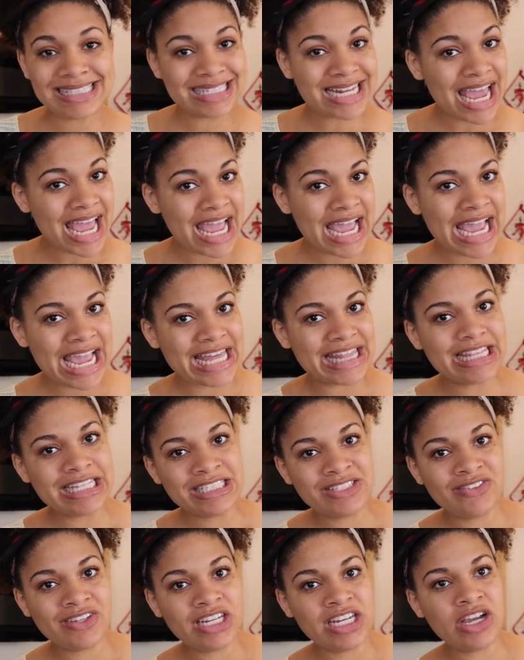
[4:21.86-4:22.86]
day and
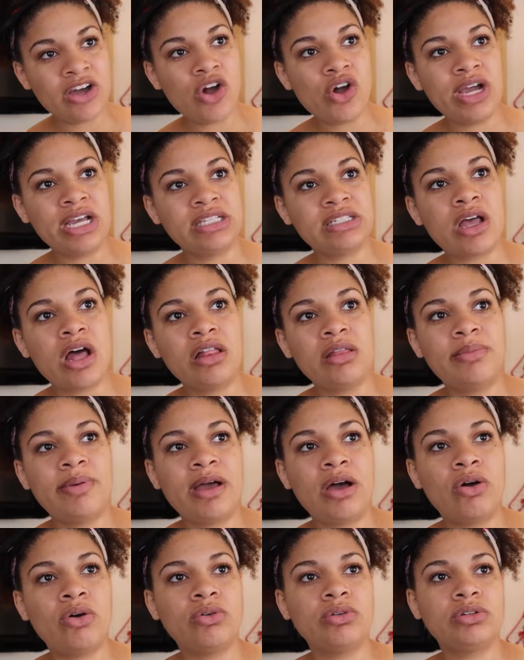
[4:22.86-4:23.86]
this video is all
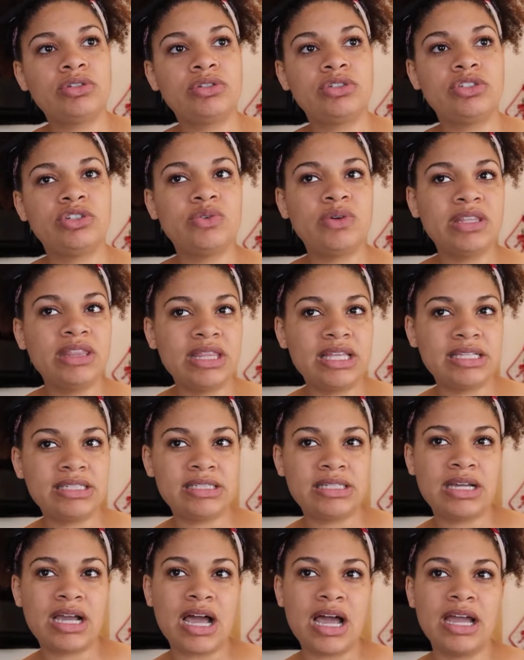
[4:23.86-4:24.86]
about doing things
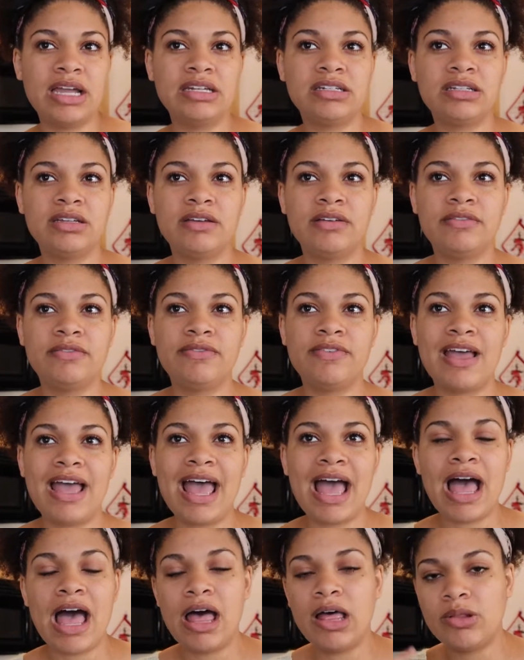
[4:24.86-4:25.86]
to kind of
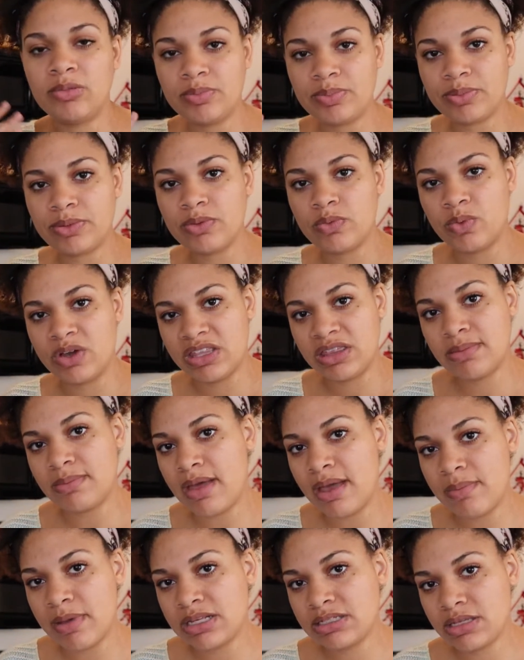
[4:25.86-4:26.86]
help with
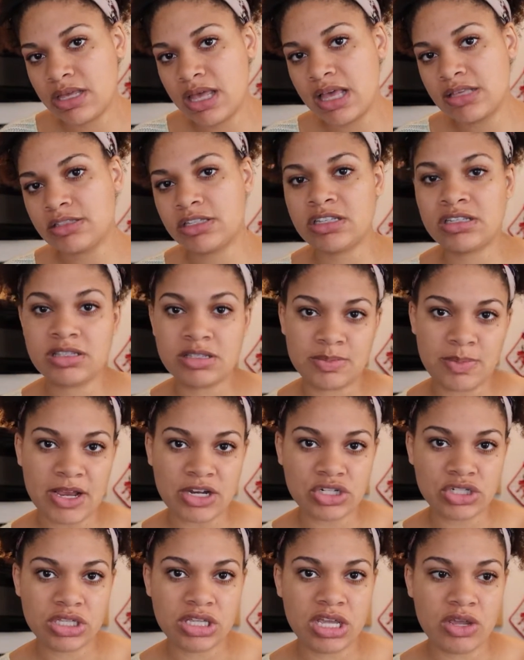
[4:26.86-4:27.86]
my mental health,
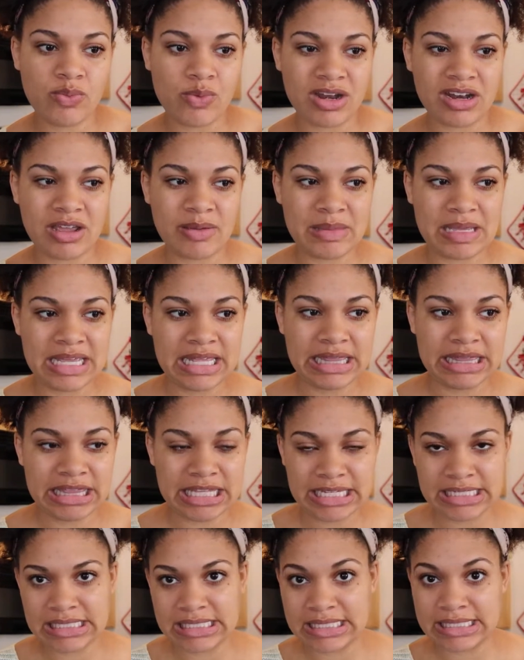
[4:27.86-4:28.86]
especially when I'm in
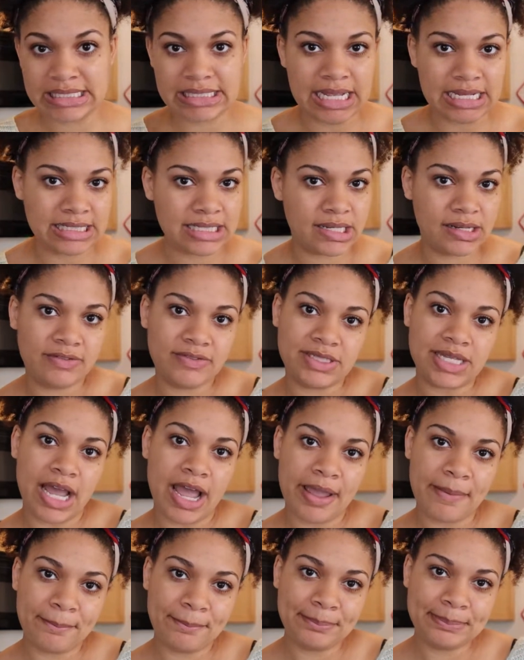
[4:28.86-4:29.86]
this sensitive
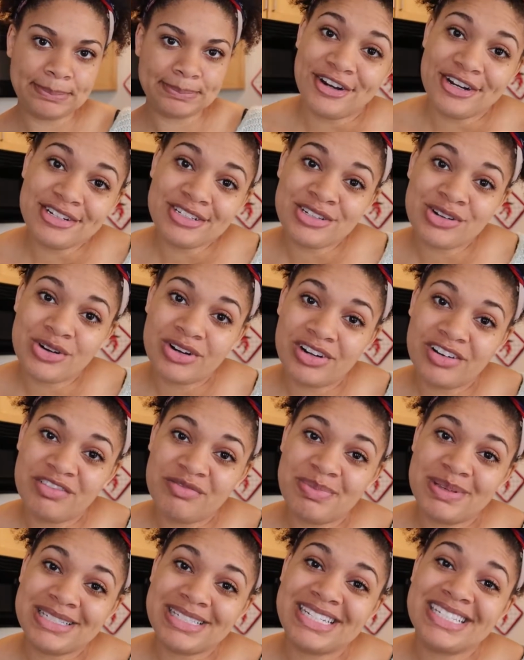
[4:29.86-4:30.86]
time. First order
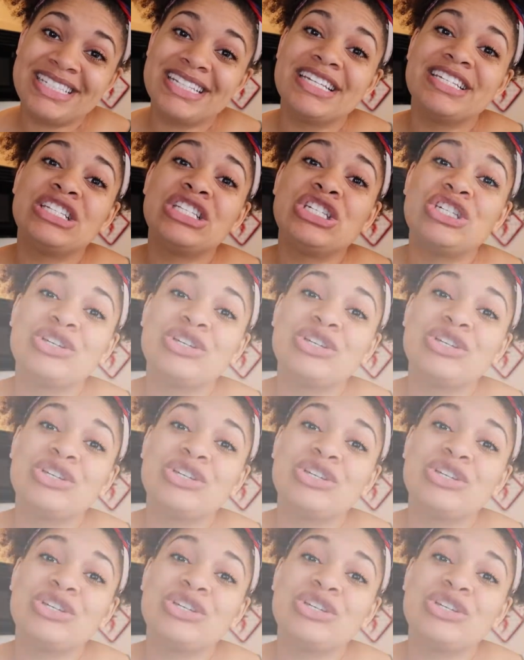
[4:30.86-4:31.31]
of business is